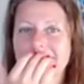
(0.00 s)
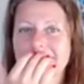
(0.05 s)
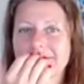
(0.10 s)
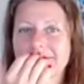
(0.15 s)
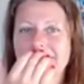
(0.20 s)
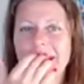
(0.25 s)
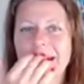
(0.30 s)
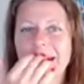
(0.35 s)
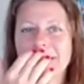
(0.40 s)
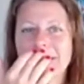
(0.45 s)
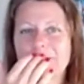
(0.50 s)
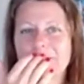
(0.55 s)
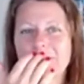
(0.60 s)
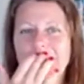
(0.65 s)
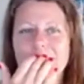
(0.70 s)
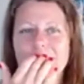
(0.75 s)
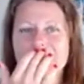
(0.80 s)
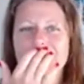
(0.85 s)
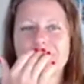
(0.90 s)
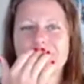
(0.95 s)
I'm
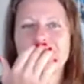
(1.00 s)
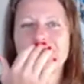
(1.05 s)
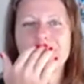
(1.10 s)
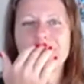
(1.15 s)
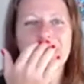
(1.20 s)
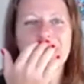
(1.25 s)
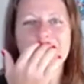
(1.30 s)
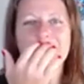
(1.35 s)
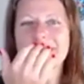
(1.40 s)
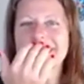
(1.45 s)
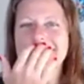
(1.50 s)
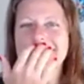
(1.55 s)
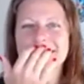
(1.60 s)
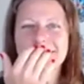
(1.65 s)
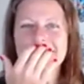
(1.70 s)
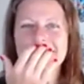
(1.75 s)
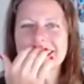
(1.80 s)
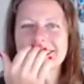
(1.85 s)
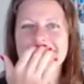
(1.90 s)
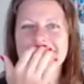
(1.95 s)
grateful for my
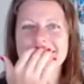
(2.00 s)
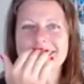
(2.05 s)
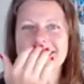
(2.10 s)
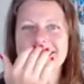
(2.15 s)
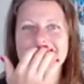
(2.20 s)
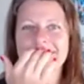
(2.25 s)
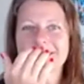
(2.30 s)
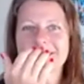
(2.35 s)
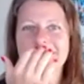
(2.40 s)
resilience.